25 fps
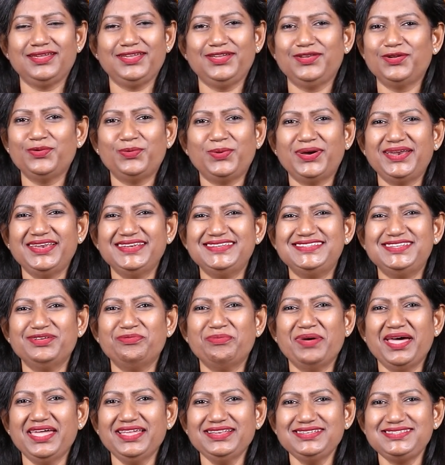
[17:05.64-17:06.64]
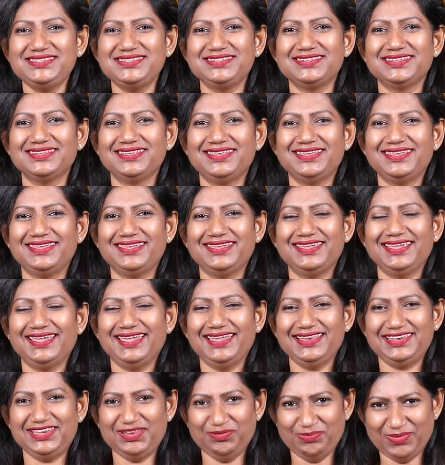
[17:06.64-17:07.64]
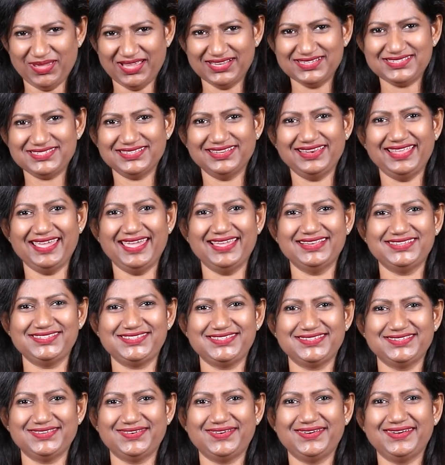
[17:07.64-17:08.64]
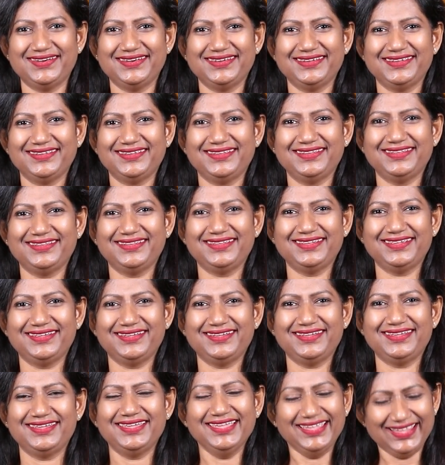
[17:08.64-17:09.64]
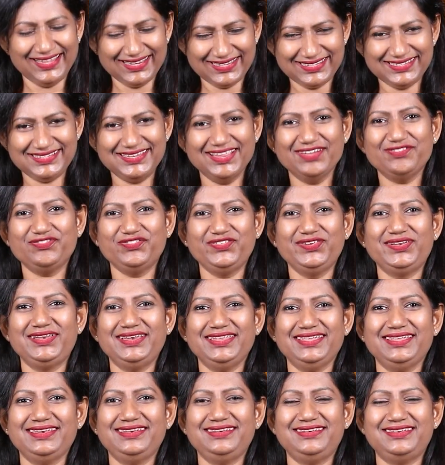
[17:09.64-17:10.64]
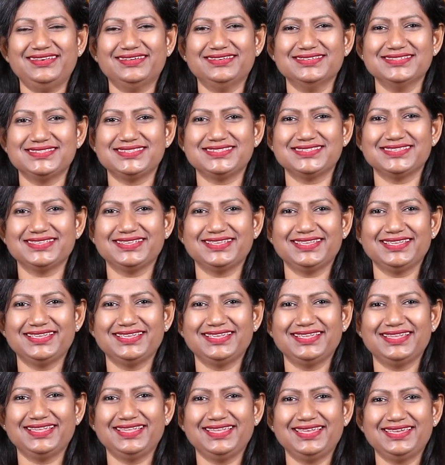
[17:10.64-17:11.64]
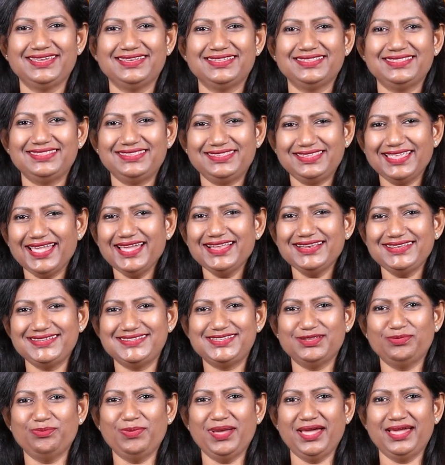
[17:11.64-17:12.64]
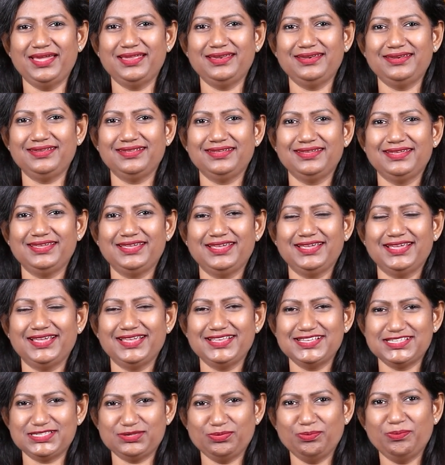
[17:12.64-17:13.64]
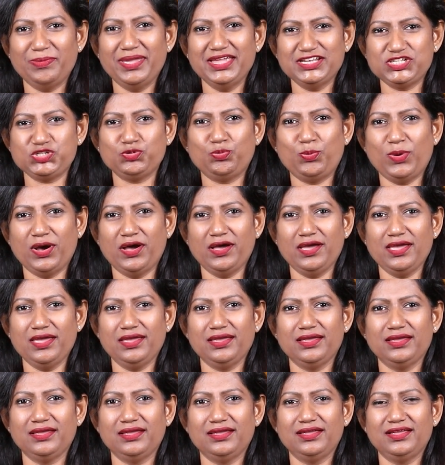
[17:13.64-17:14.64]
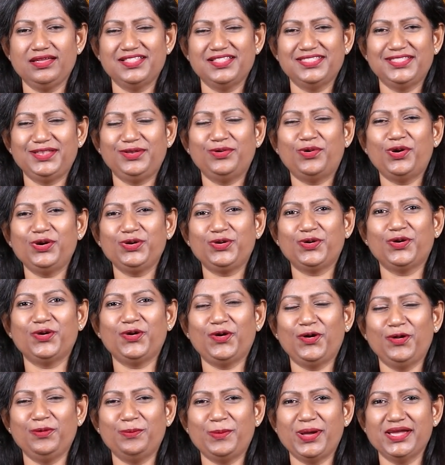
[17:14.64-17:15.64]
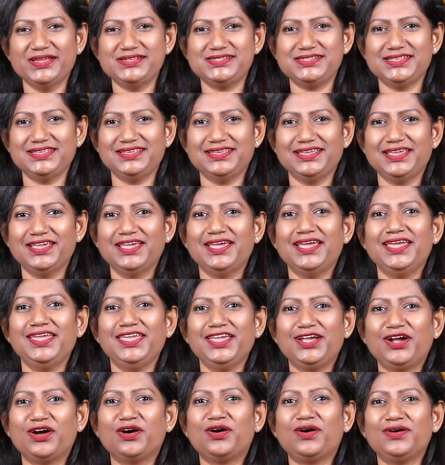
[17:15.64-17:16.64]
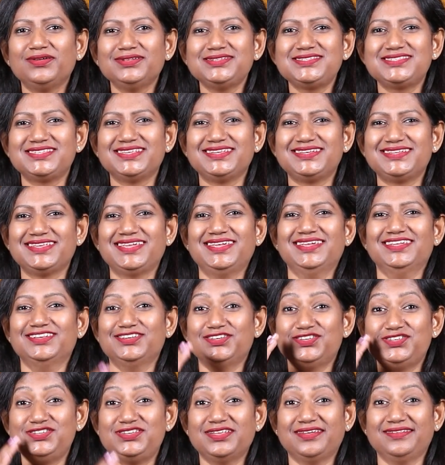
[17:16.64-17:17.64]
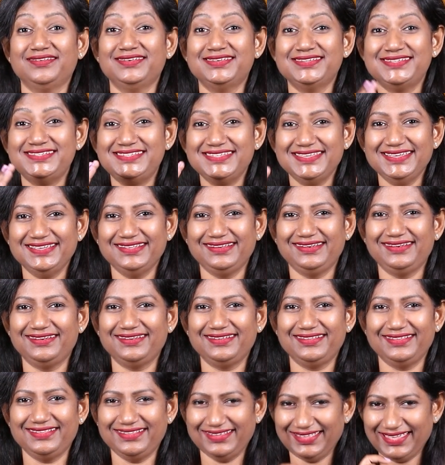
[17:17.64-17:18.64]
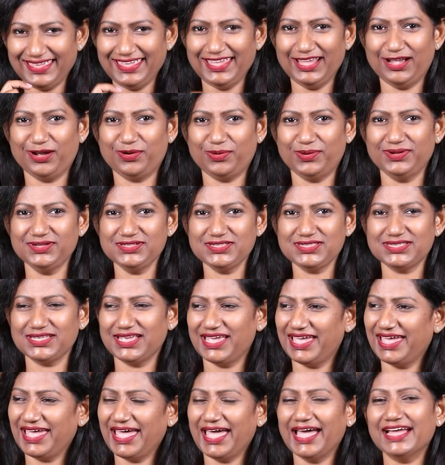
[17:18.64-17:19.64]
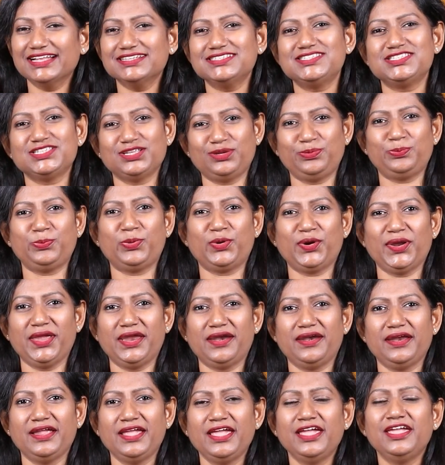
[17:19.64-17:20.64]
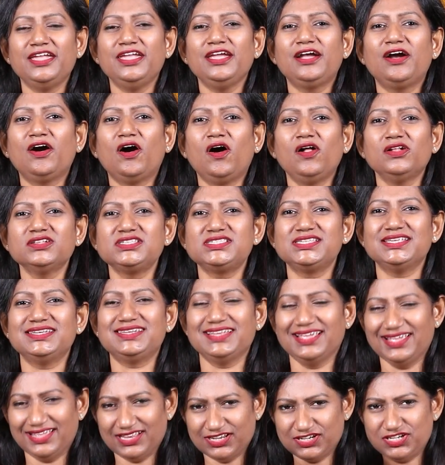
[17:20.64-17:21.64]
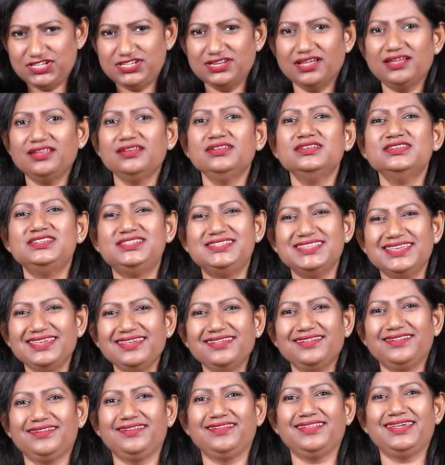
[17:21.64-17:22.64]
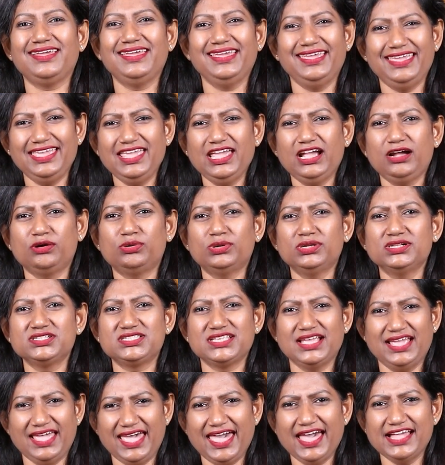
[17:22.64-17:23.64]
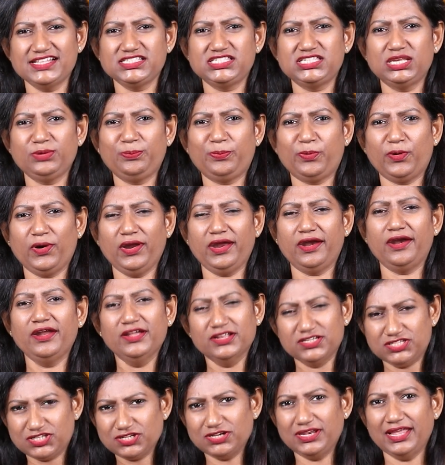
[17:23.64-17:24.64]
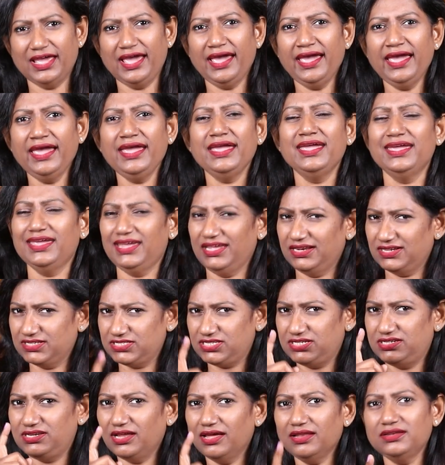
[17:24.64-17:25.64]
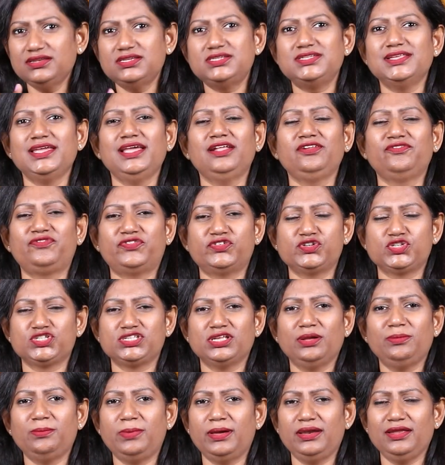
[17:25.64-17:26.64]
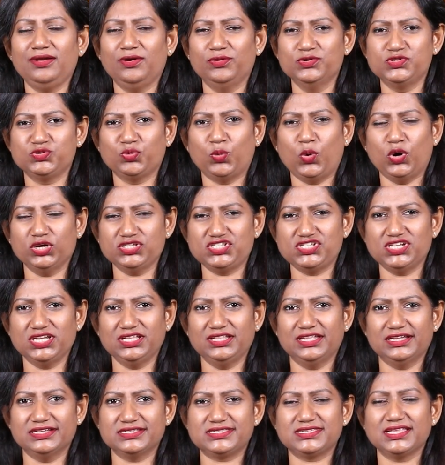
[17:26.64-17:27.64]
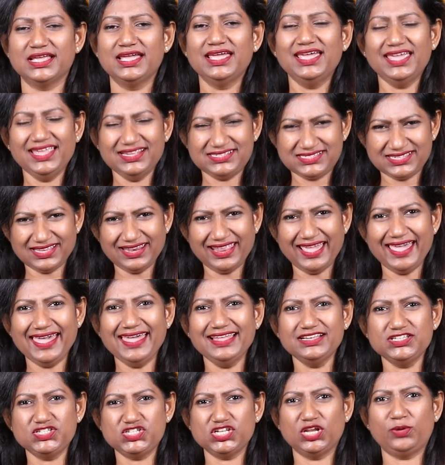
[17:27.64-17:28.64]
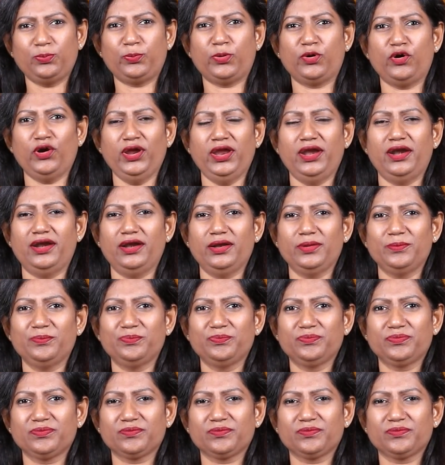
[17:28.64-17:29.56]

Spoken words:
You know what it demands? It demands an answer. It definitely does. That demand is met by the Lord God Almighty. He calls it done deal equals answered prayer. He calls it done deal equals answered prayer. Today, it is done deal for somebody who's watching this. It's an answered prayer.